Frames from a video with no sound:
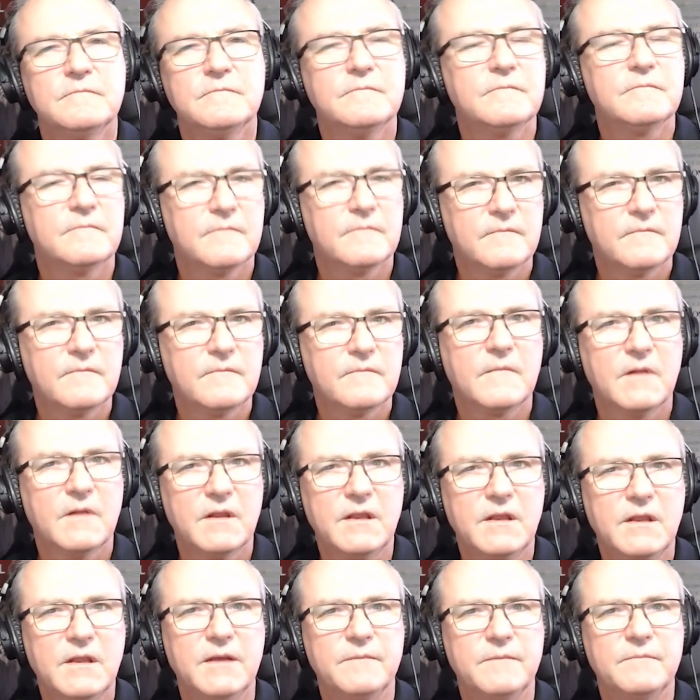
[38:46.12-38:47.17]

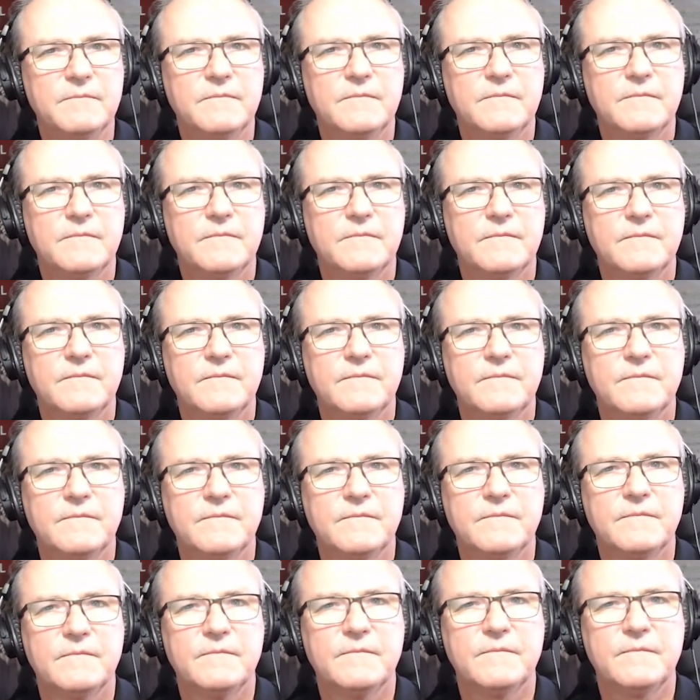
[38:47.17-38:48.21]

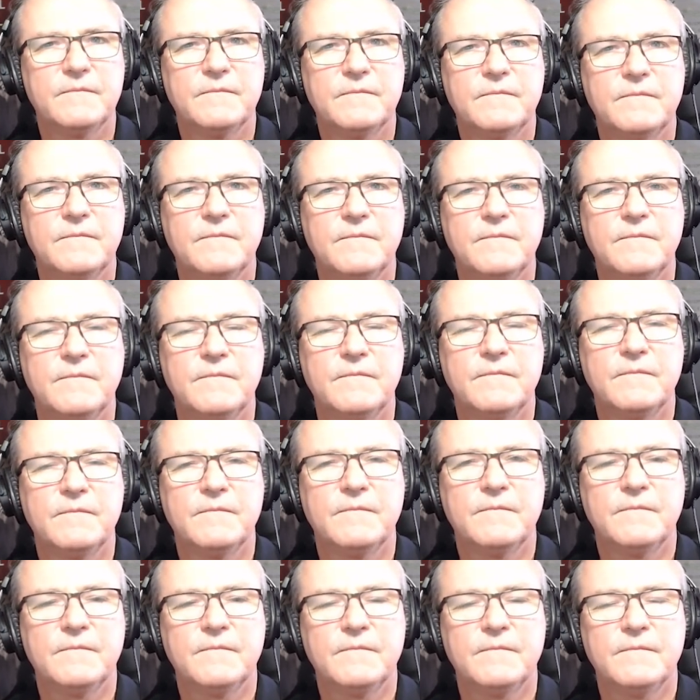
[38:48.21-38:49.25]

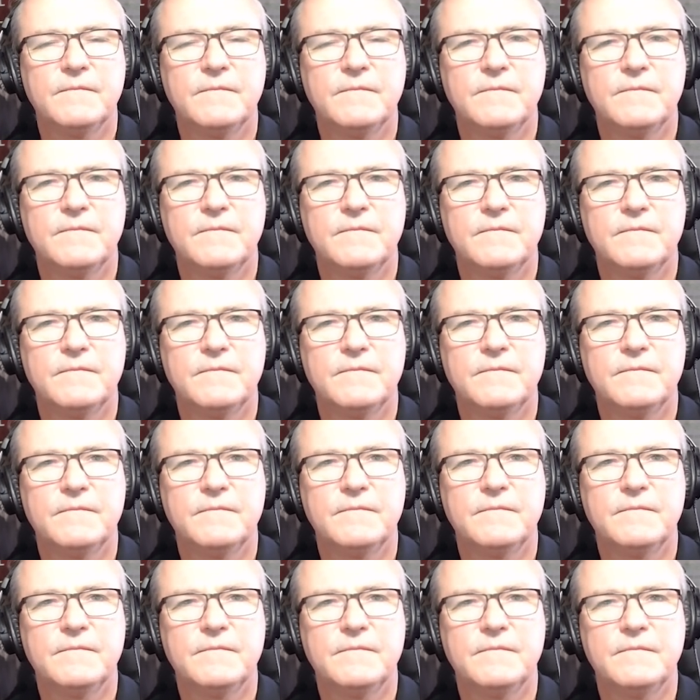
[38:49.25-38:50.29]

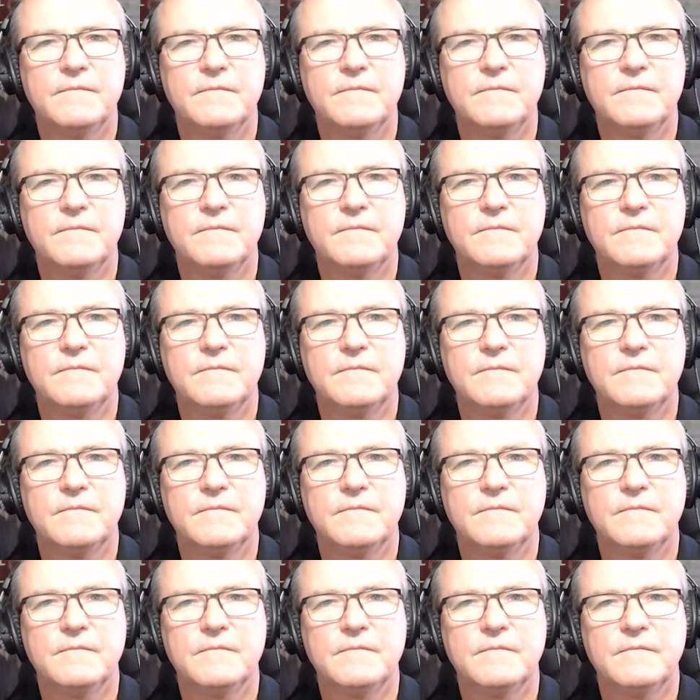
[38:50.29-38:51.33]

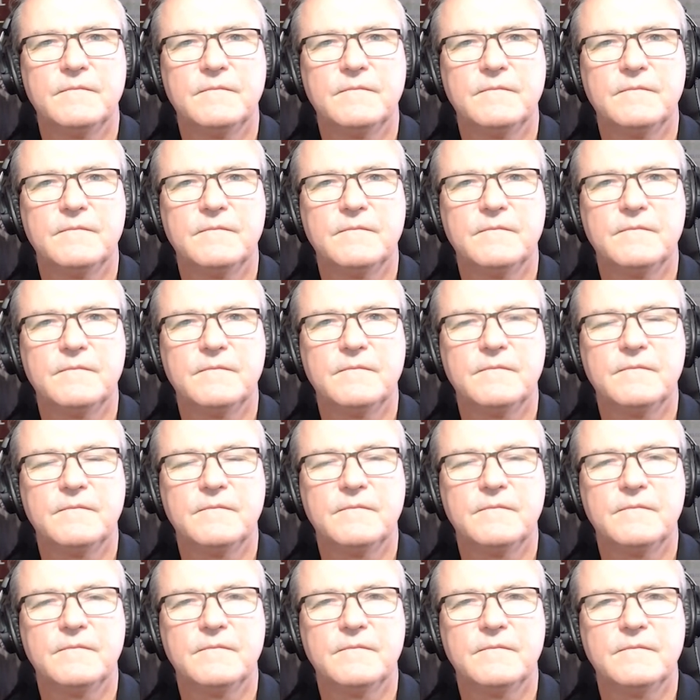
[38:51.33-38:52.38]

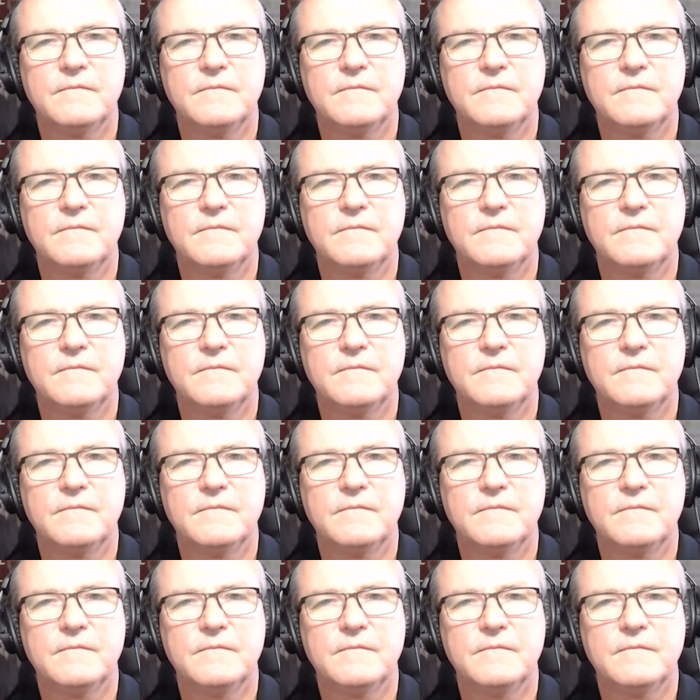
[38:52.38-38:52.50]
No words are spoken by the person on screen.